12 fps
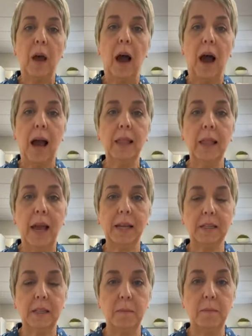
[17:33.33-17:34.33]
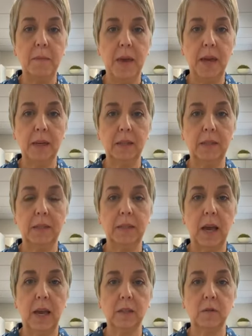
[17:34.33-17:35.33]
I like to
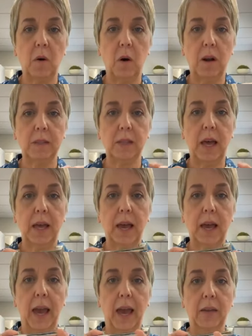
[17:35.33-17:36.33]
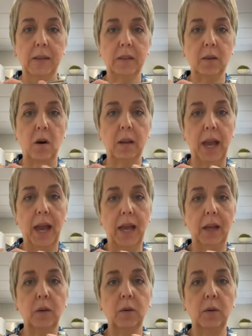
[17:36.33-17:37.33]
mix as far as this is called a
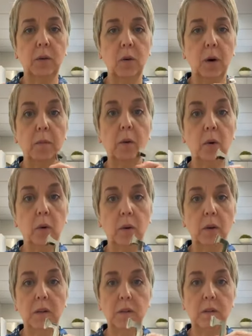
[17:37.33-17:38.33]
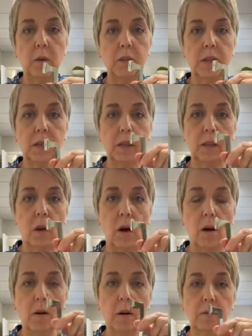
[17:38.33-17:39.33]
handle or a pull. So it's like the
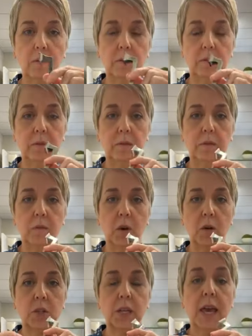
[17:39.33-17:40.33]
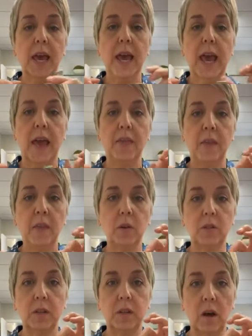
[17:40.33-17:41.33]
long version. And then
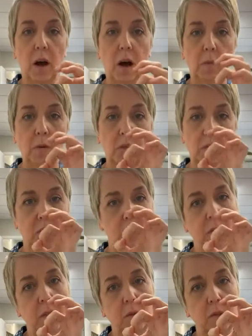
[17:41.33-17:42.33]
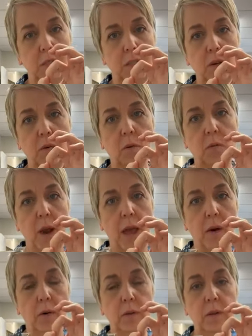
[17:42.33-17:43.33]
there's the knob, which is just a little single
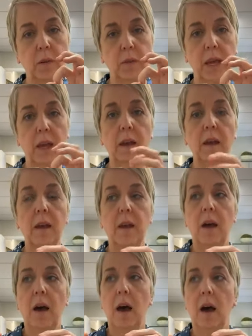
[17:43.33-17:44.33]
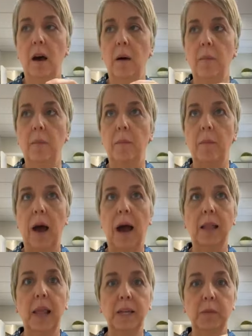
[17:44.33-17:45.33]
round thing.
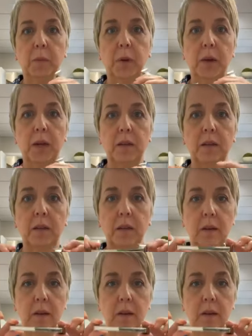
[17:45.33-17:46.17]
I like to put